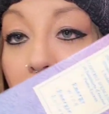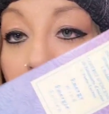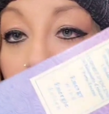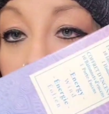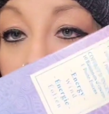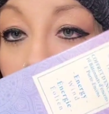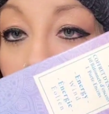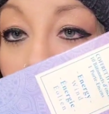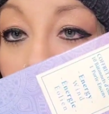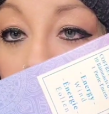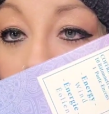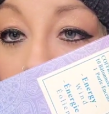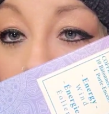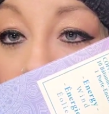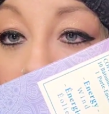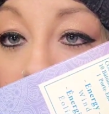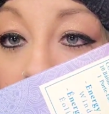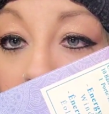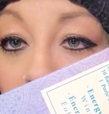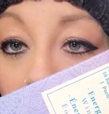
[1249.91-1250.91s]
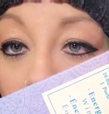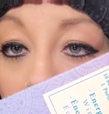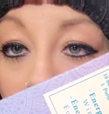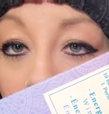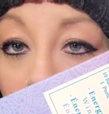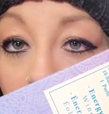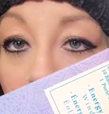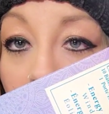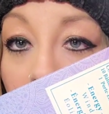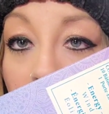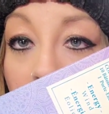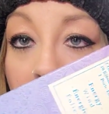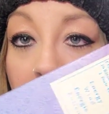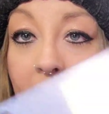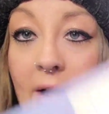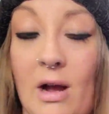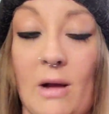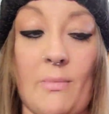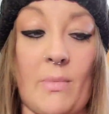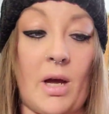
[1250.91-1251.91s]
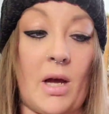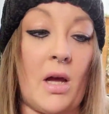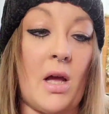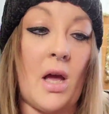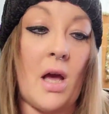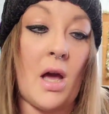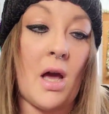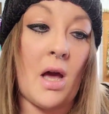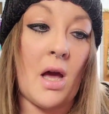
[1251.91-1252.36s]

So these are, um,